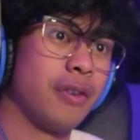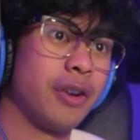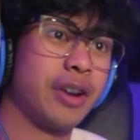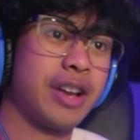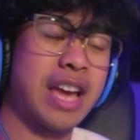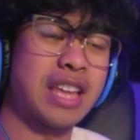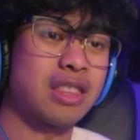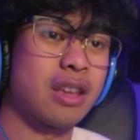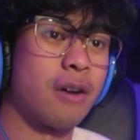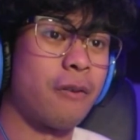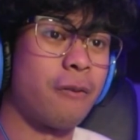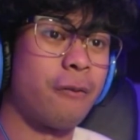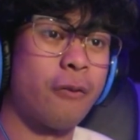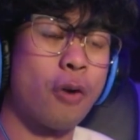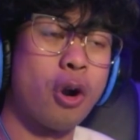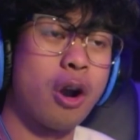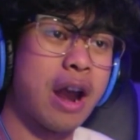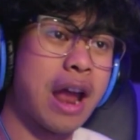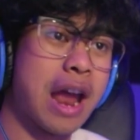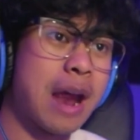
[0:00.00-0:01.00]
Forget the
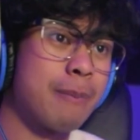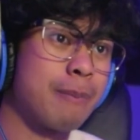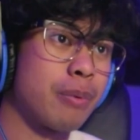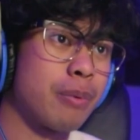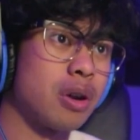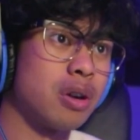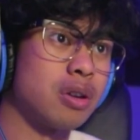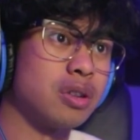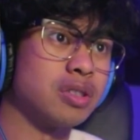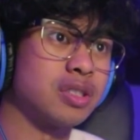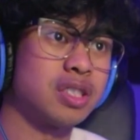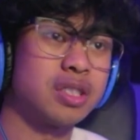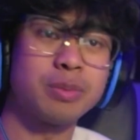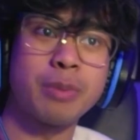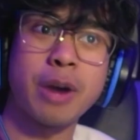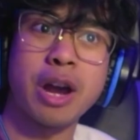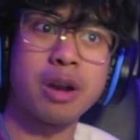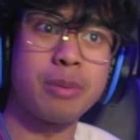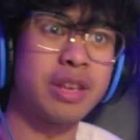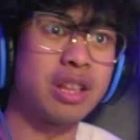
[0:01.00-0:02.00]
four emperors. There's
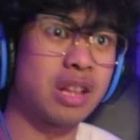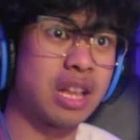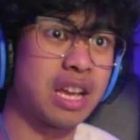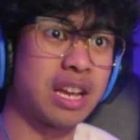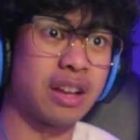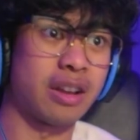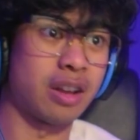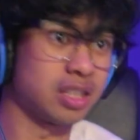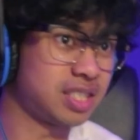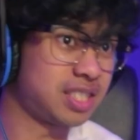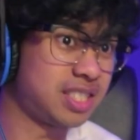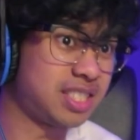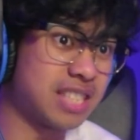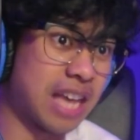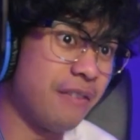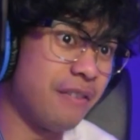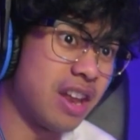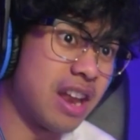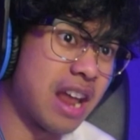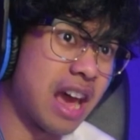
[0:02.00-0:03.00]
about to be like
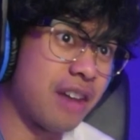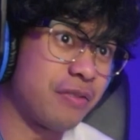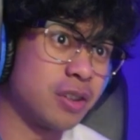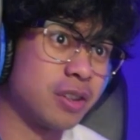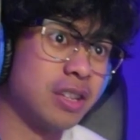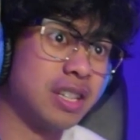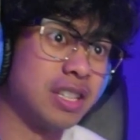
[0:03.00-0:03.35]
seven after